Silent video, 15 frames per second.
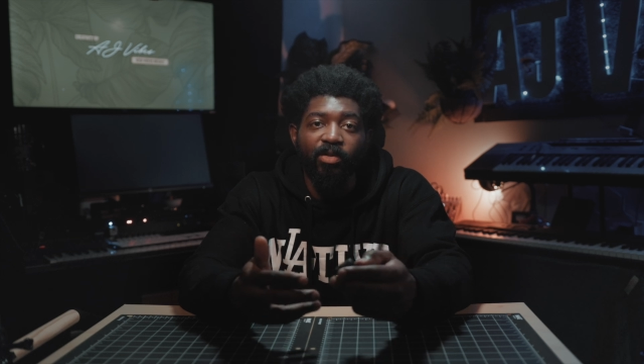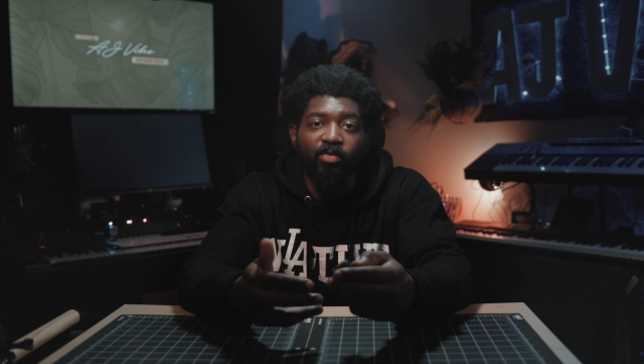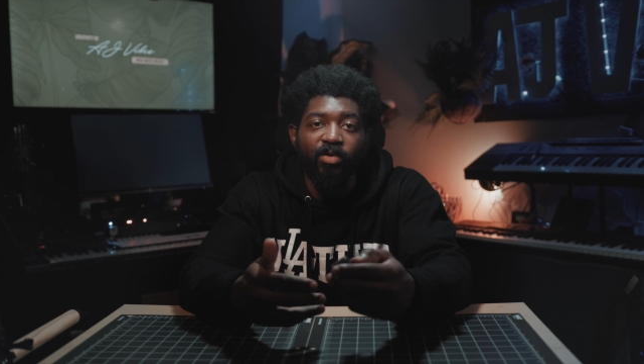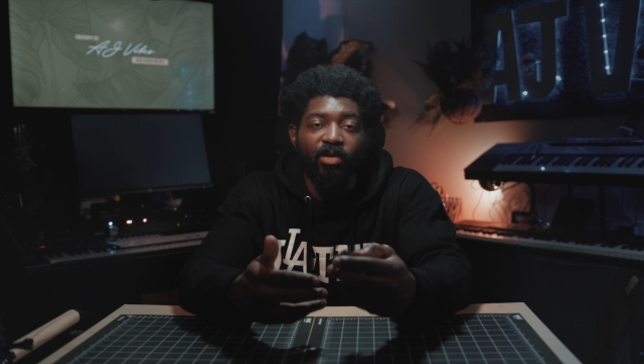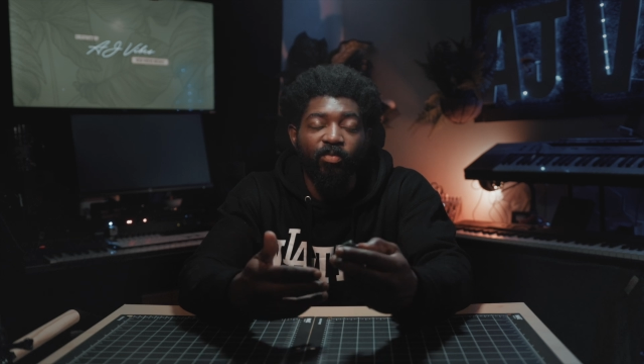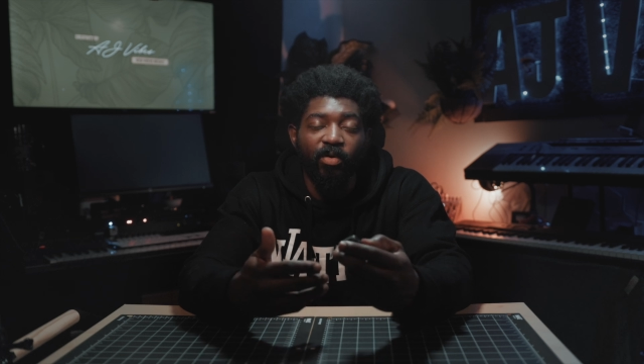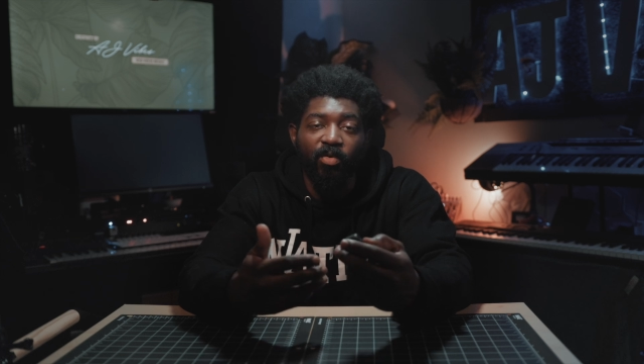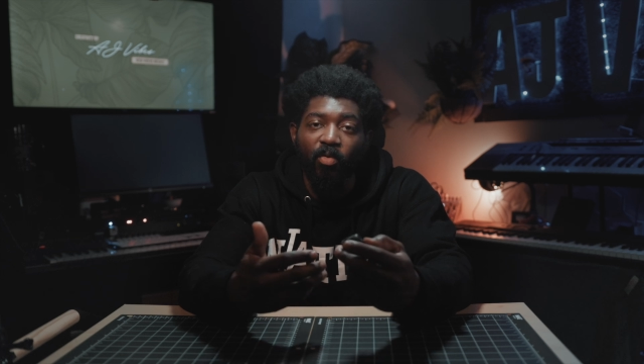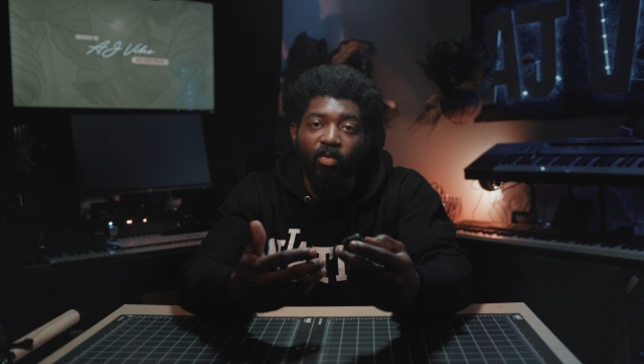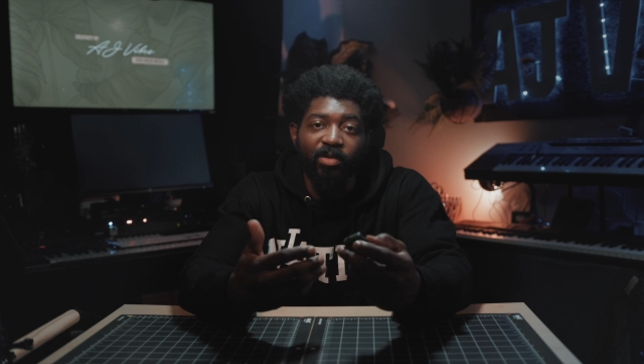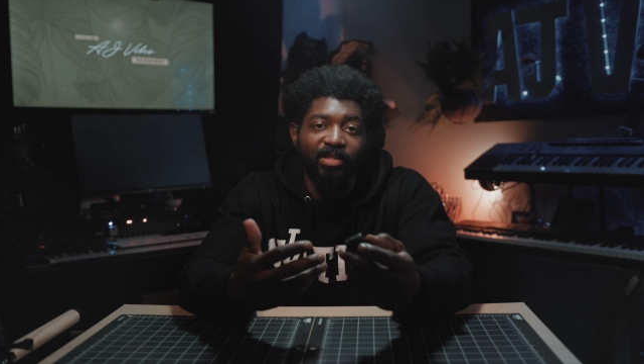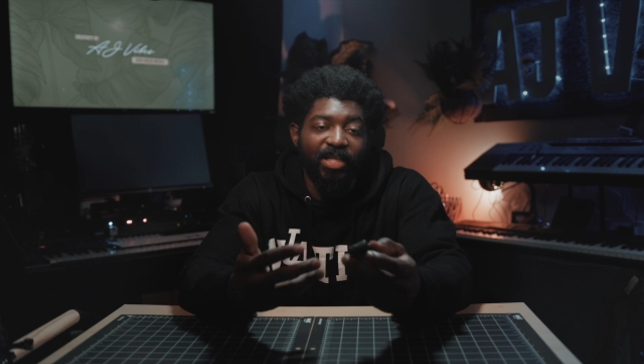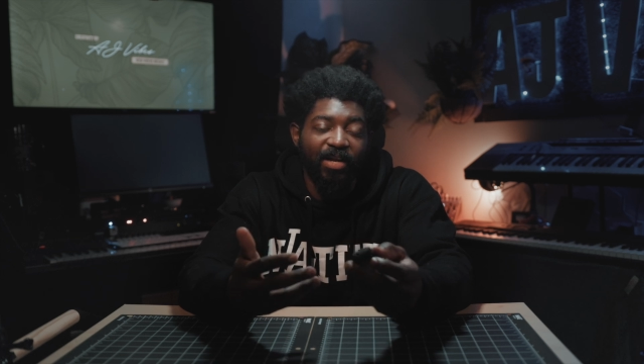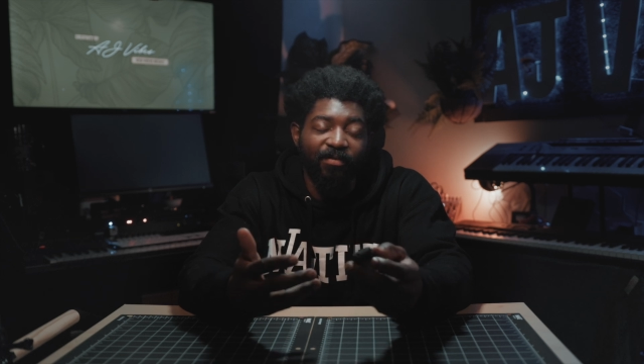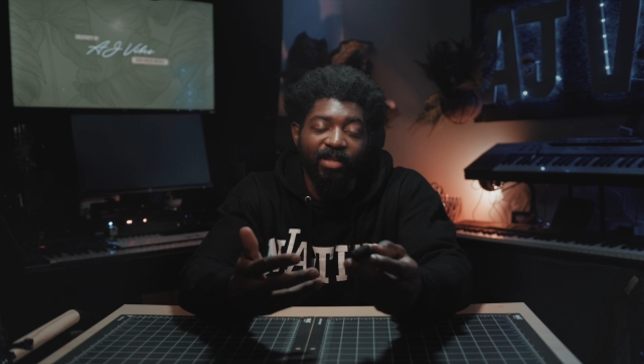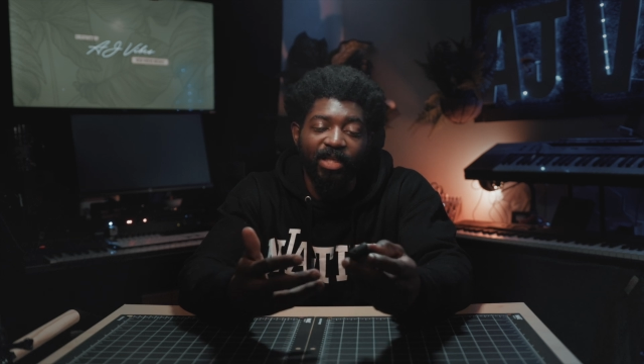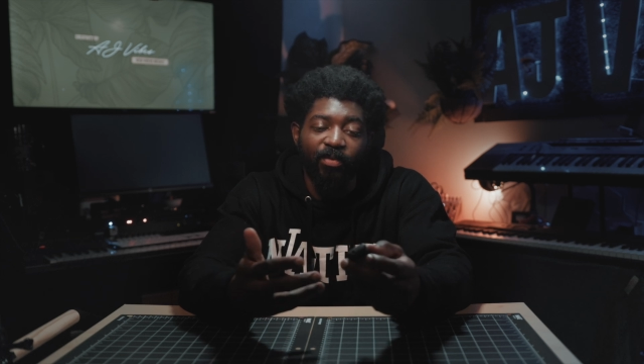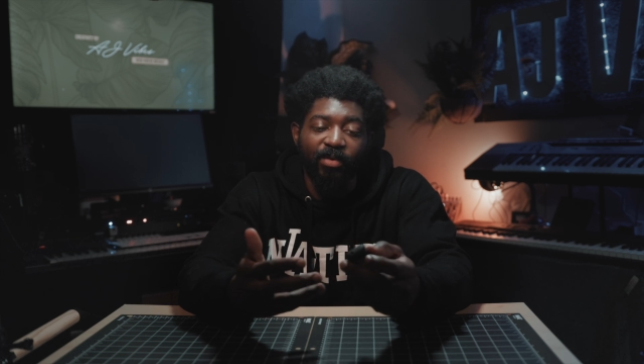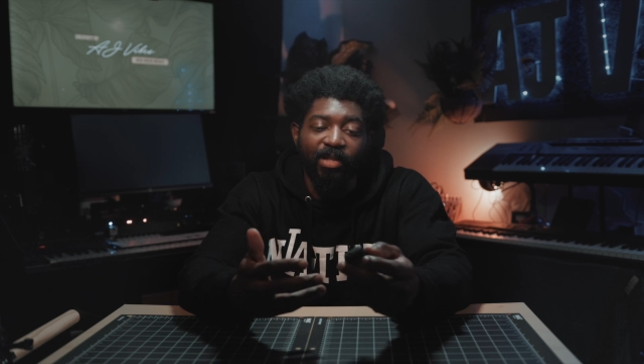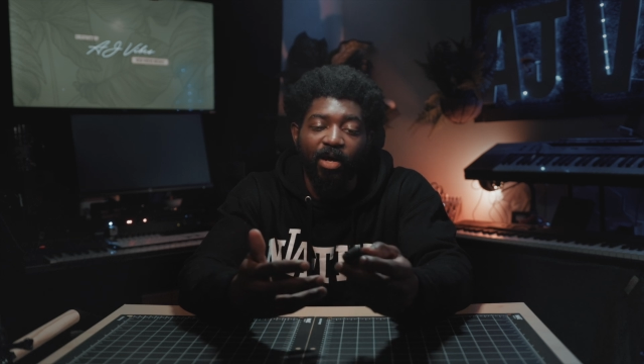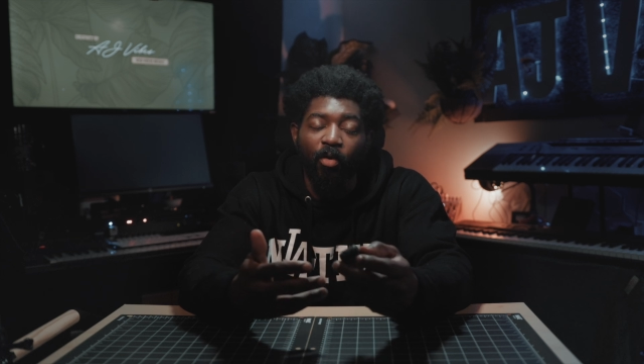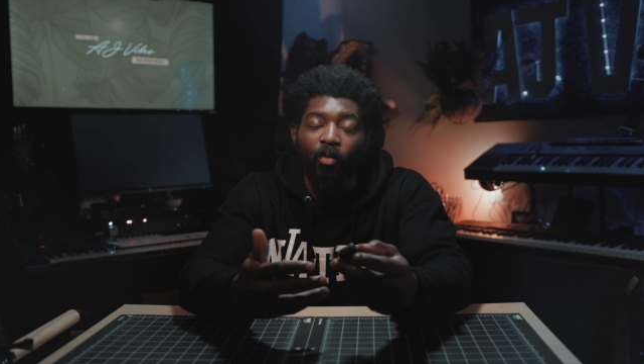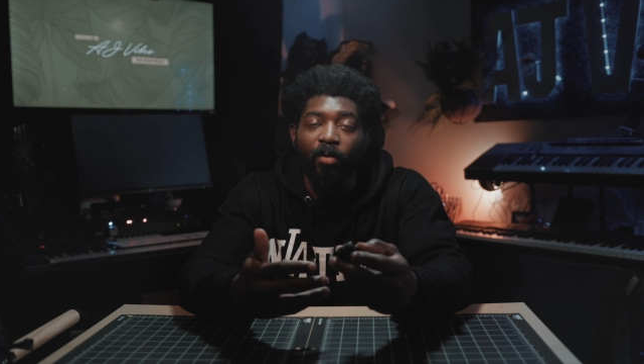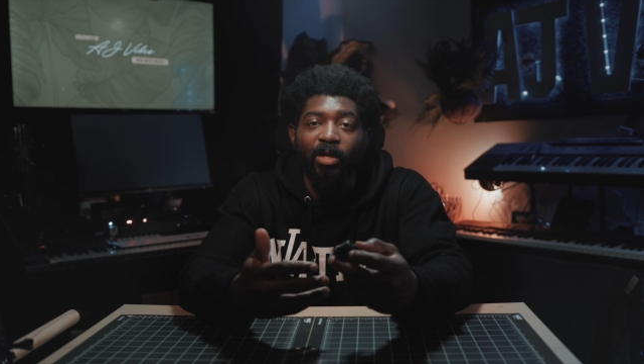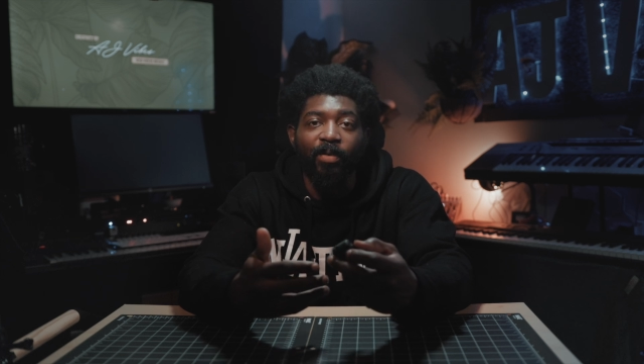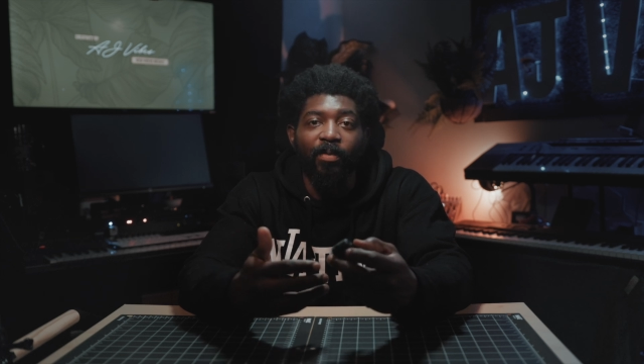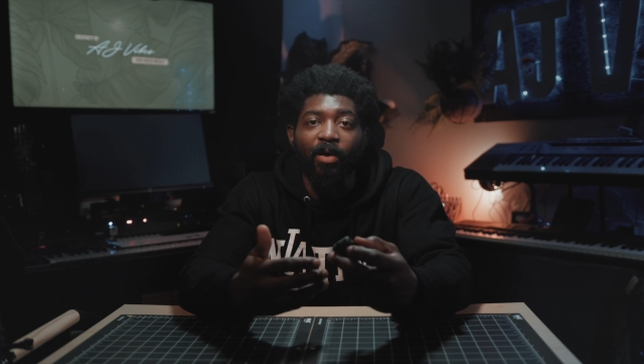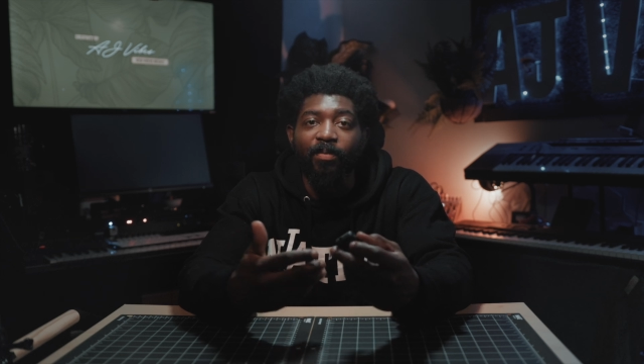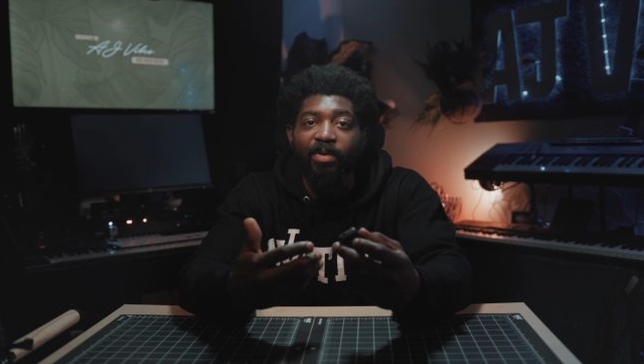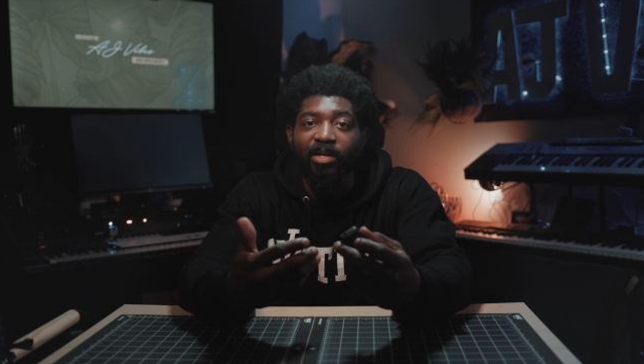you can record safely without worried
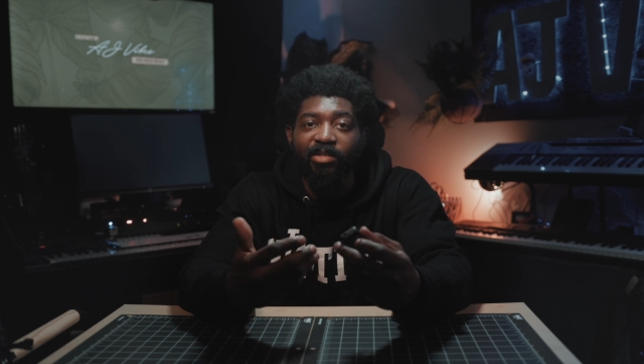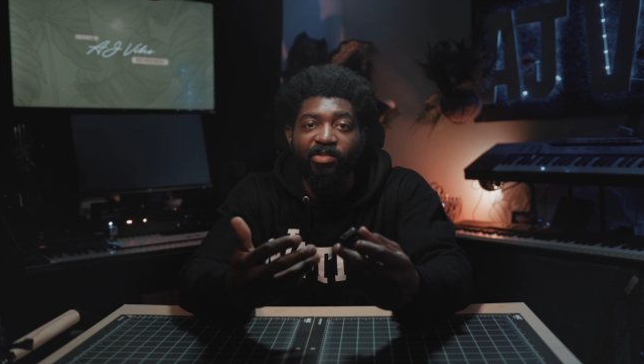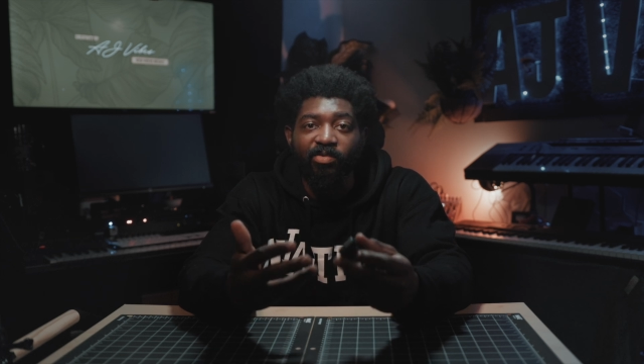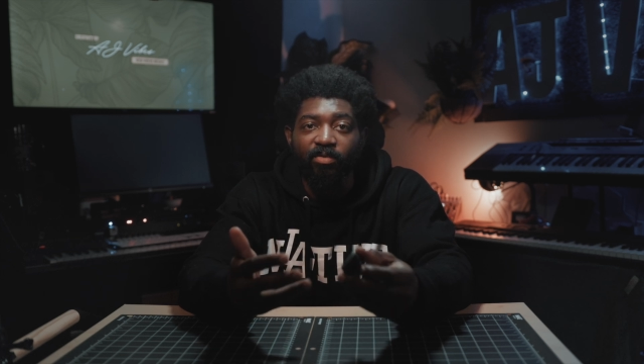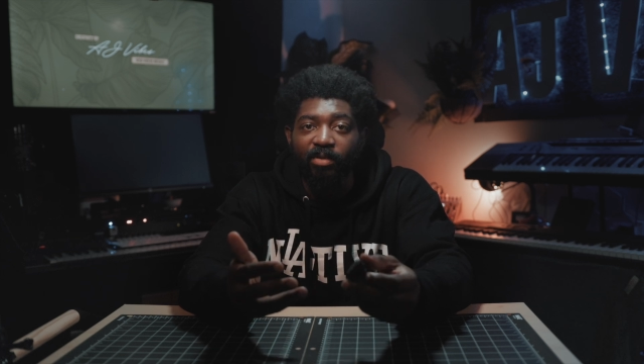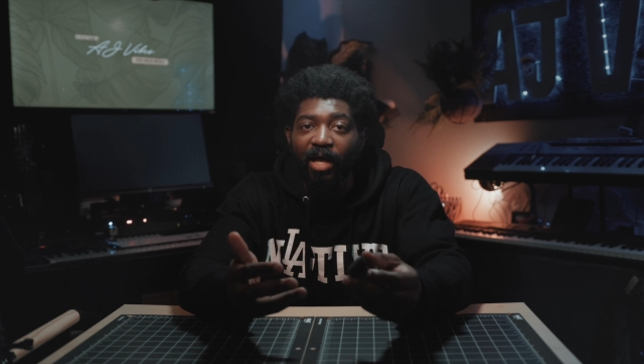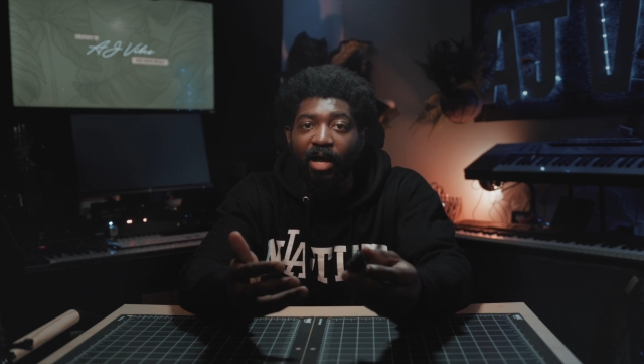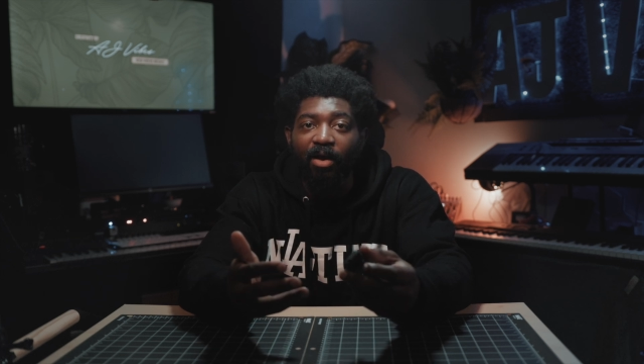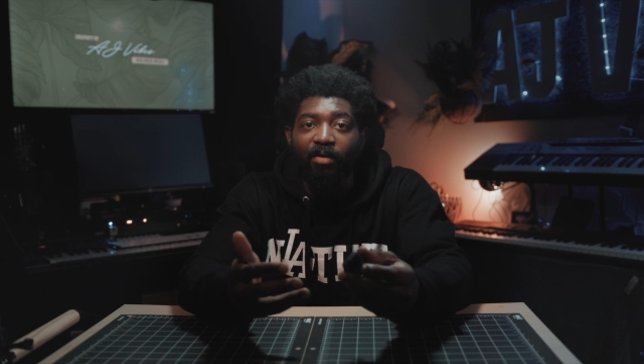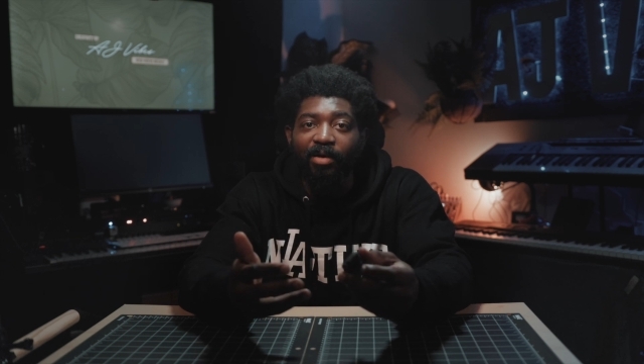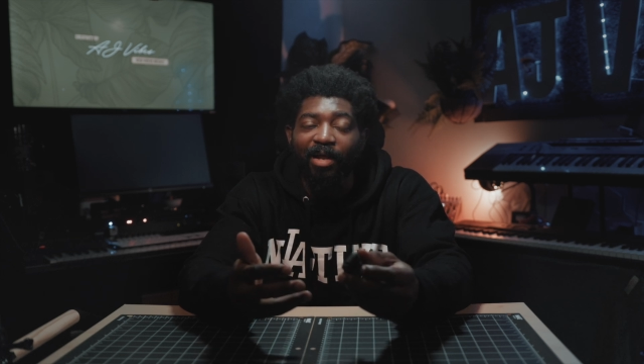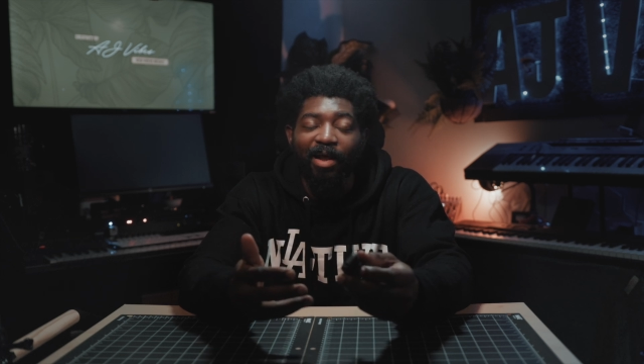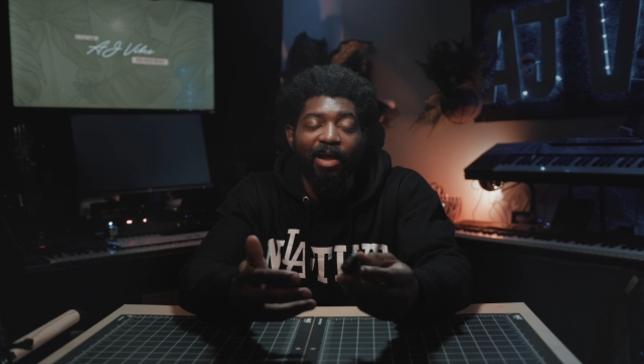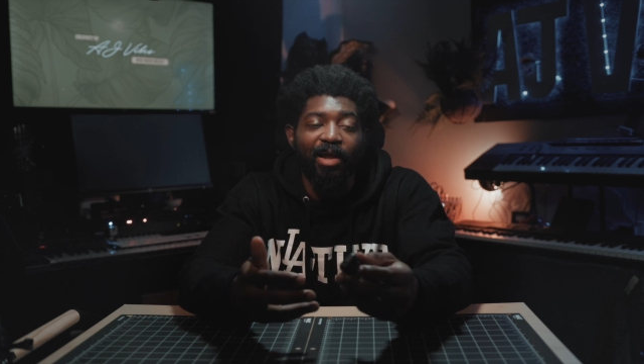about being too loud,